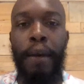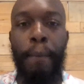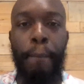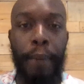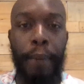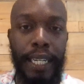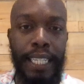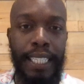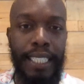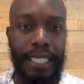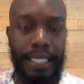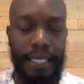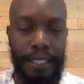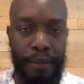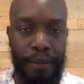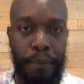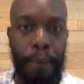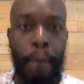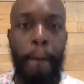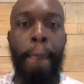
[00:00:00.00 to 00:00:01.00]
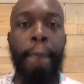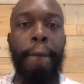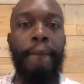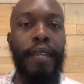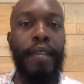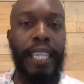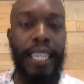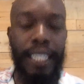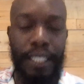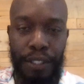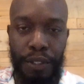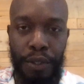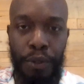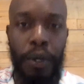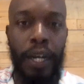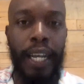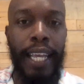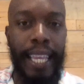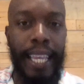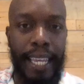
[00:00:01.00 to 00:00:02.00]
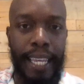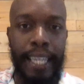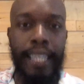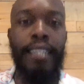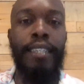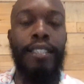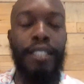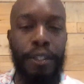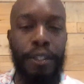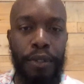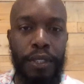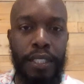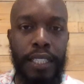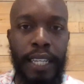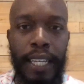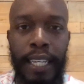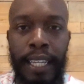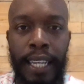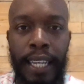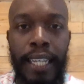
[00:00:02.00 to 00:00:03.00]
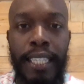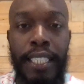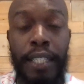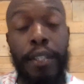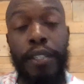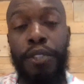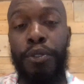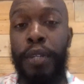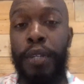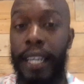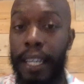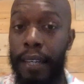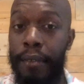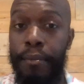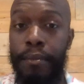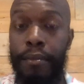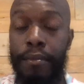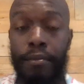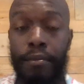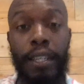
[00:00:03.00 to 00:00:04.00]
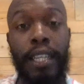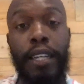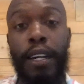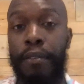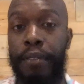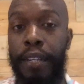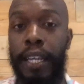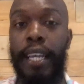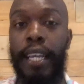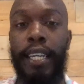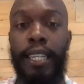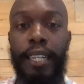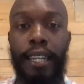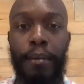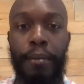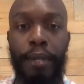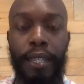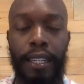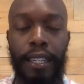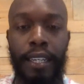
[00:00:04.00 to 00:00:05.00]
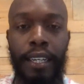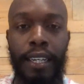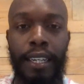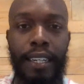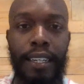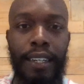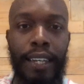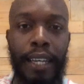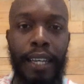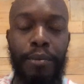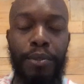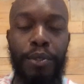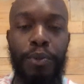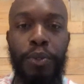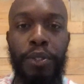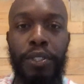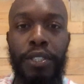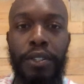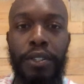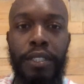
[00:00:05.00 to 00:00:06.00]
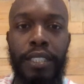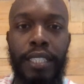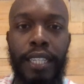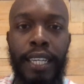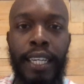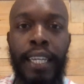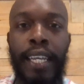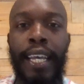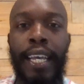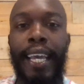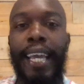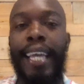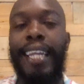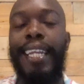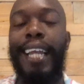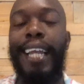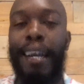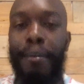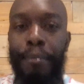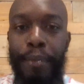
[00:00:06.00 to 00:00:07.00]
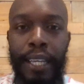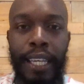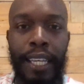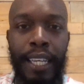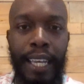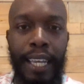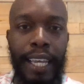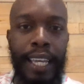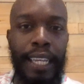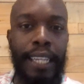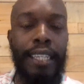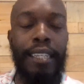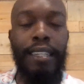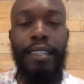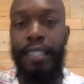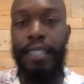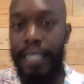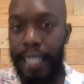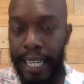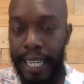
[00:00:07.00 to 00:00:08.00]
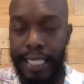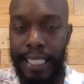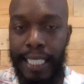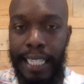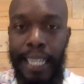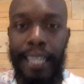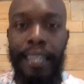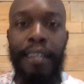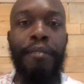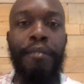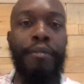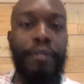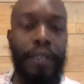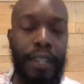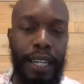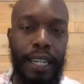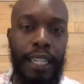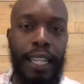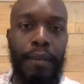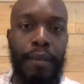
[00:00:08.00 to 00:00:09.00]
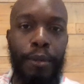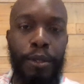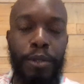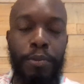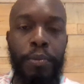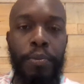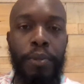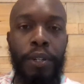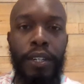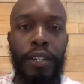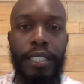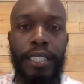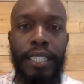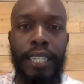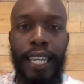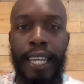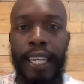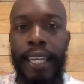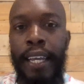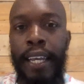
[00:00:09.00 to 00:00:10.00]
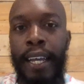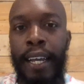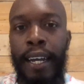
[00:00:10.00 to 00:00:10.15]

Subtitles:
money system gets you ahead, so to say, so that you can get off that economic hamster wheel, so to say, and not be a debt slave like most people are today.